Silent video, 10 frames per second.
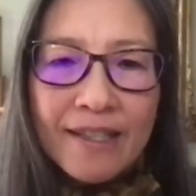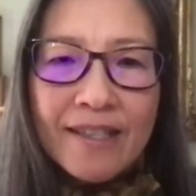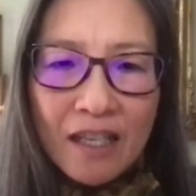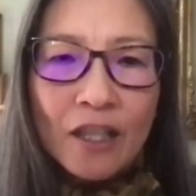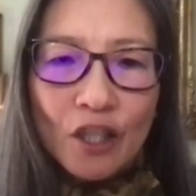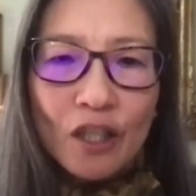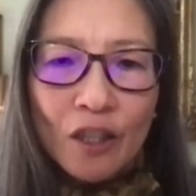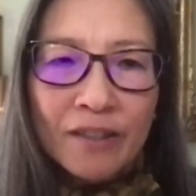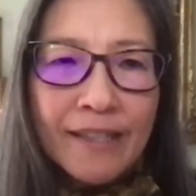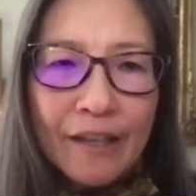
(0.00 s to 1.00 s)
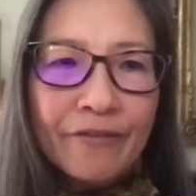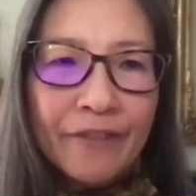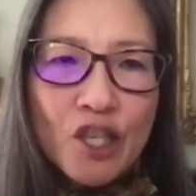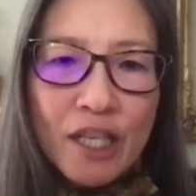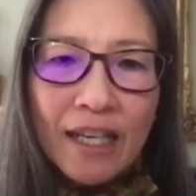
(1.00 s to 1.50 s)
is circular,
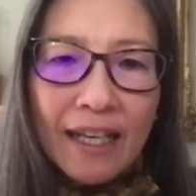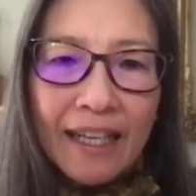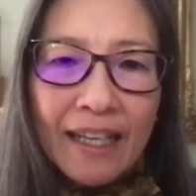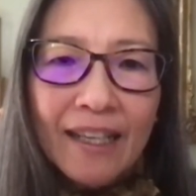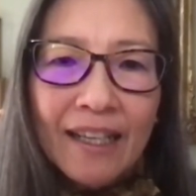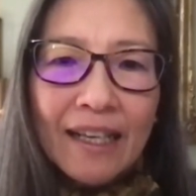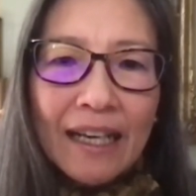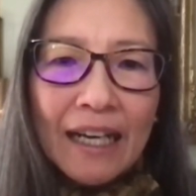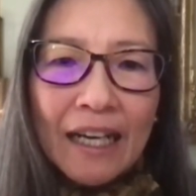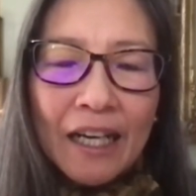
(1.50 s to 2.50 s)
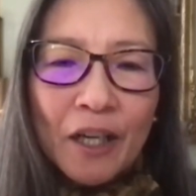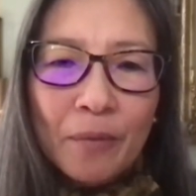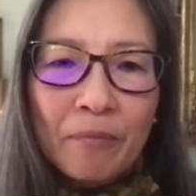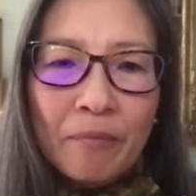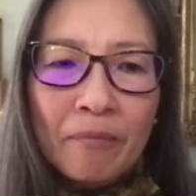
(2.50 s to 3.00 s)
definitionally.
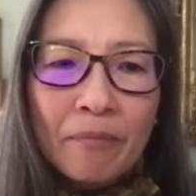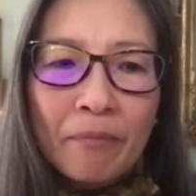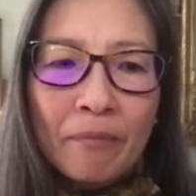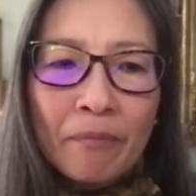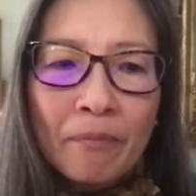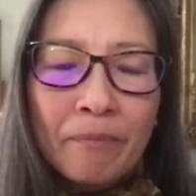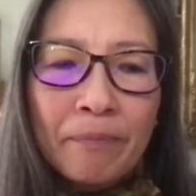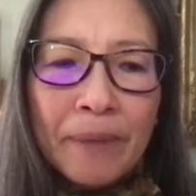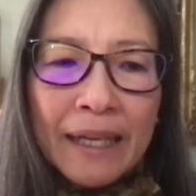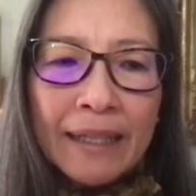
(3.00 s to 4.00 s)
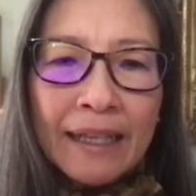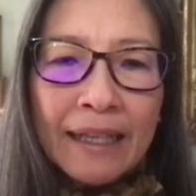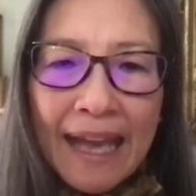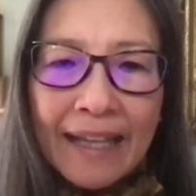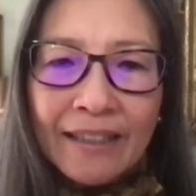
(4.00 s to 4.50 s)
But
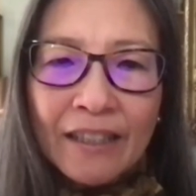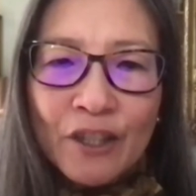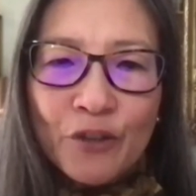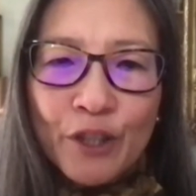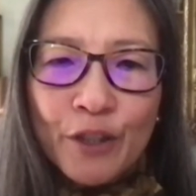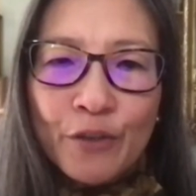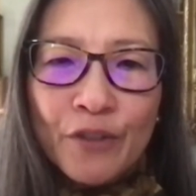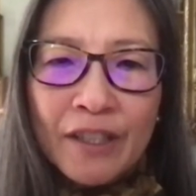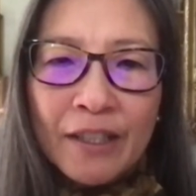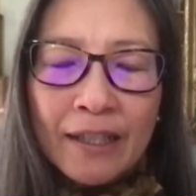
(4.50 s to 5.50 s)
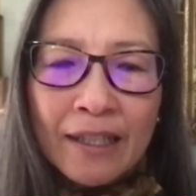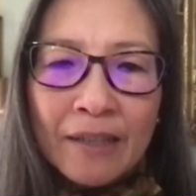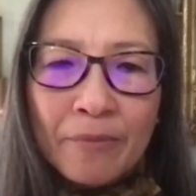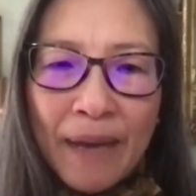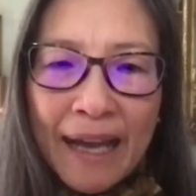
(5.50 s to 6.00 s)
again,
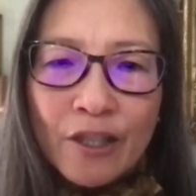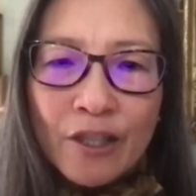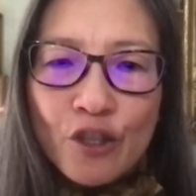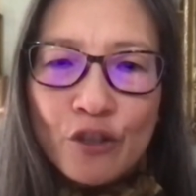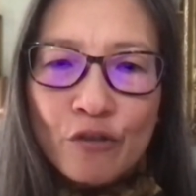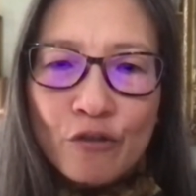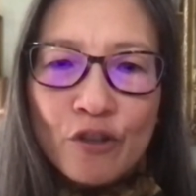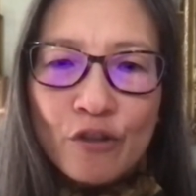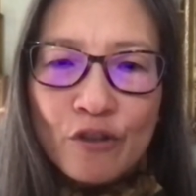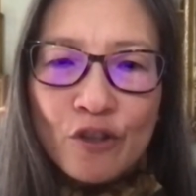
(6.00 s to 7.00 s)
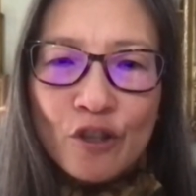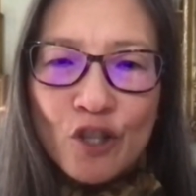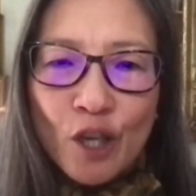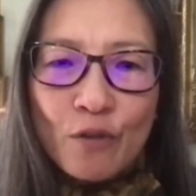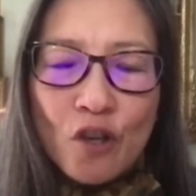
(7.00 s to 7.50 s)
back to
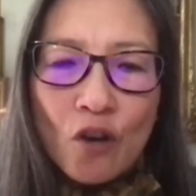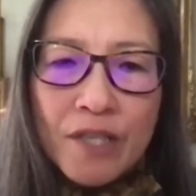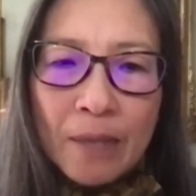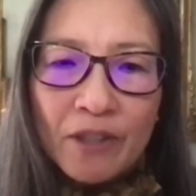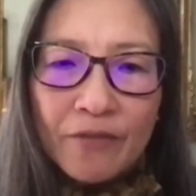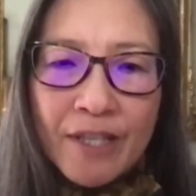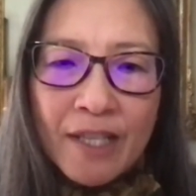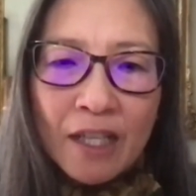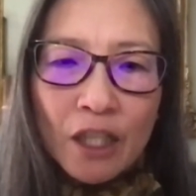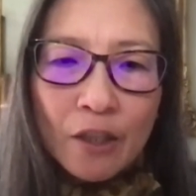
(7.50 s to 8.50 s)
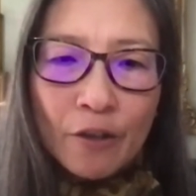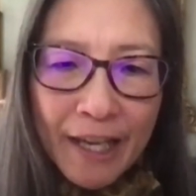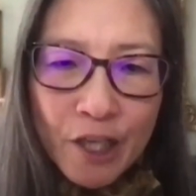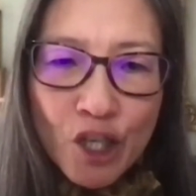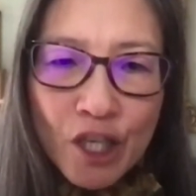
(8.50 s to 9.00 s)
Joe's concept of
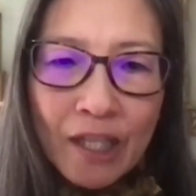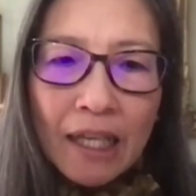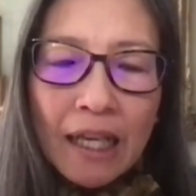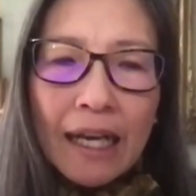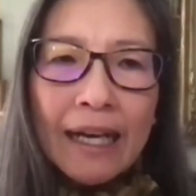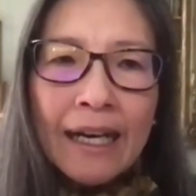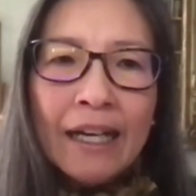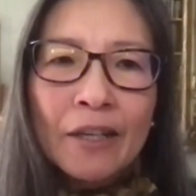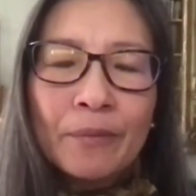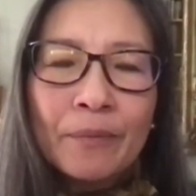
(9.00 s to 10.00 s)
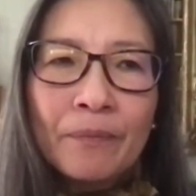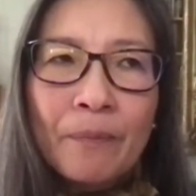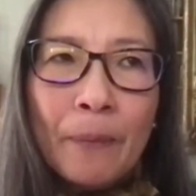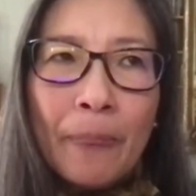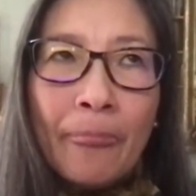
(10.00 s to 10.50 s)
circular-ish,
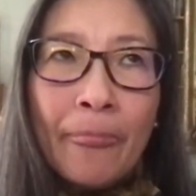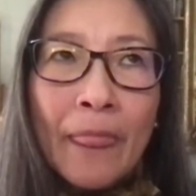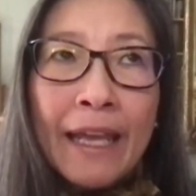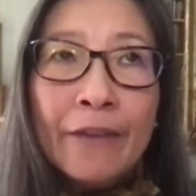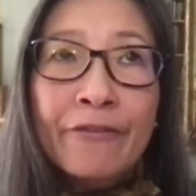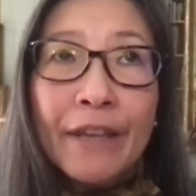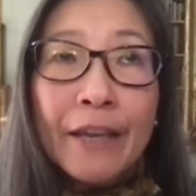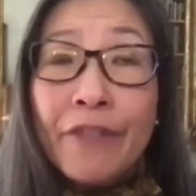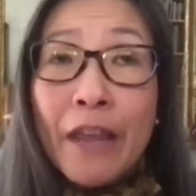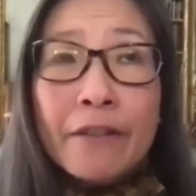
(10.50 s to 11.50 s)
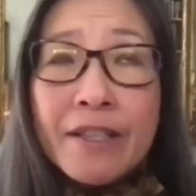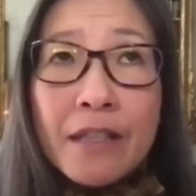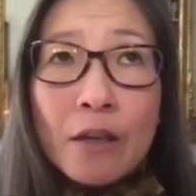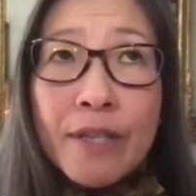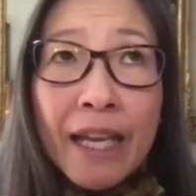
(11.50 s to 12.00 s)
if there is
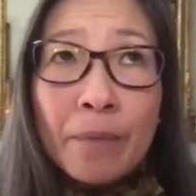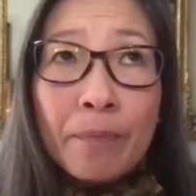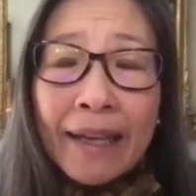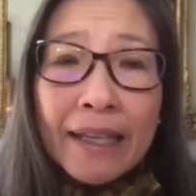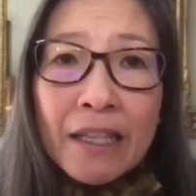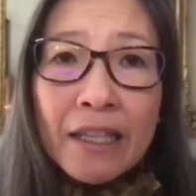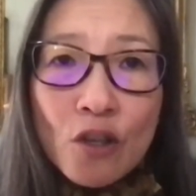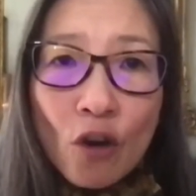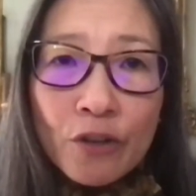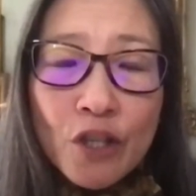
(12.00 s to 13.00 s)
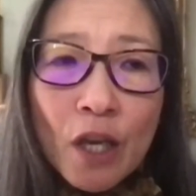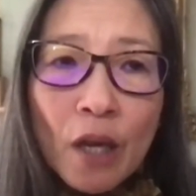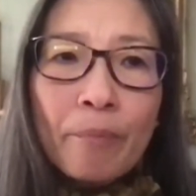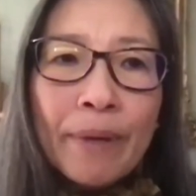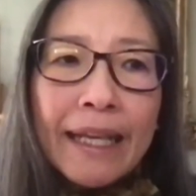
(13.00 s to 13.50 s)
no take-back, it's not.
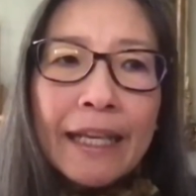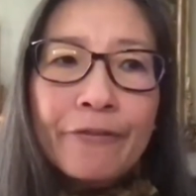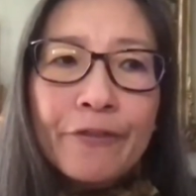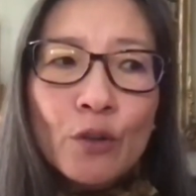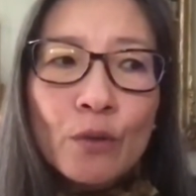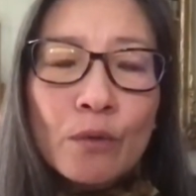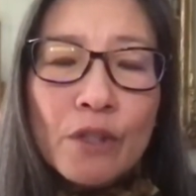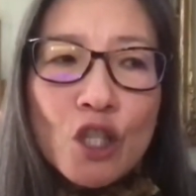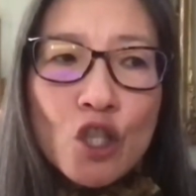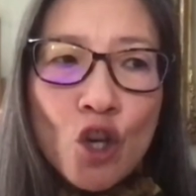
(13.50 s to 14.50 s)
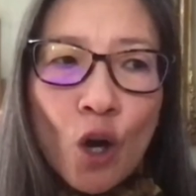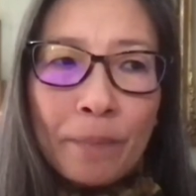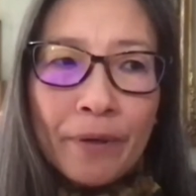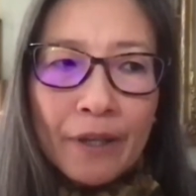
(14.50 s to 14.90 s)
But if you stop